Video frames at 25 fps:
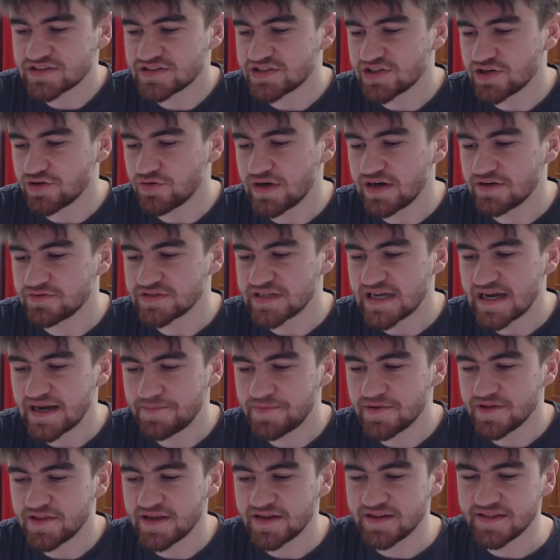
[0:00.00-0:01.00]
So I was
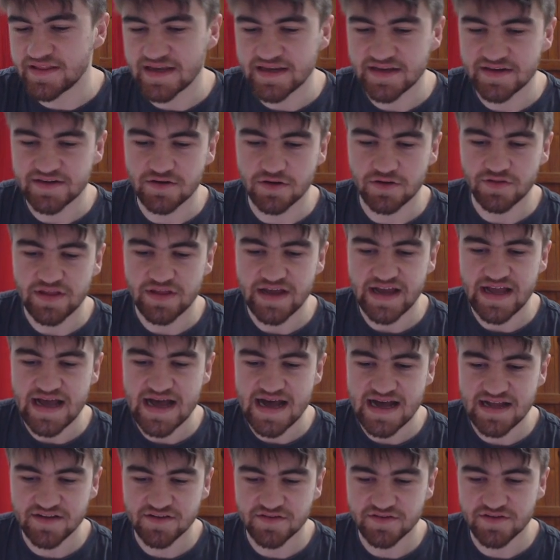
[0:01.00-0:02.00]
happy that they got that
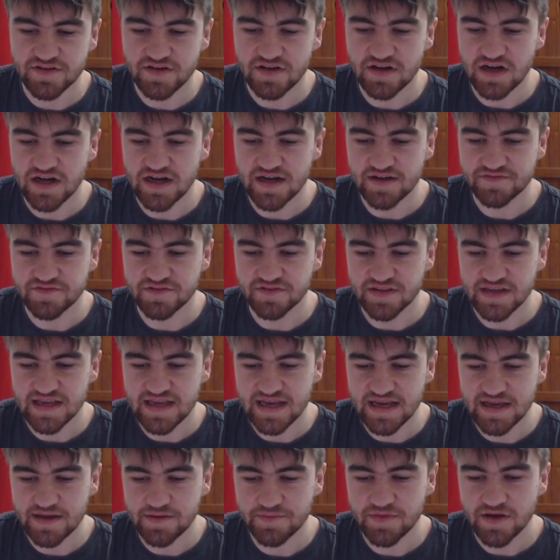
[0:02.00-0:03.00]
added after the
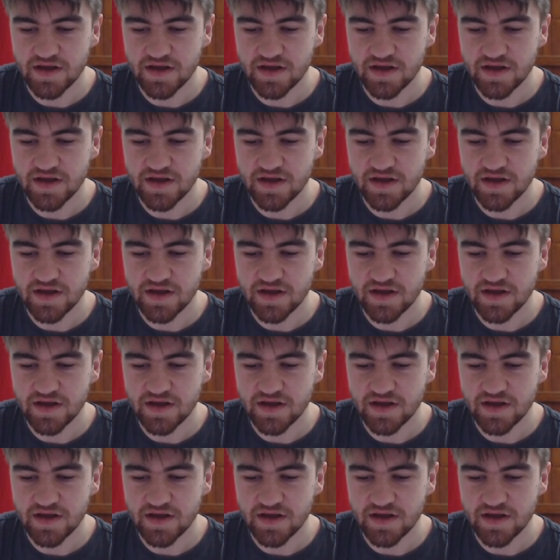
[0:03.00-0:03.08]
game,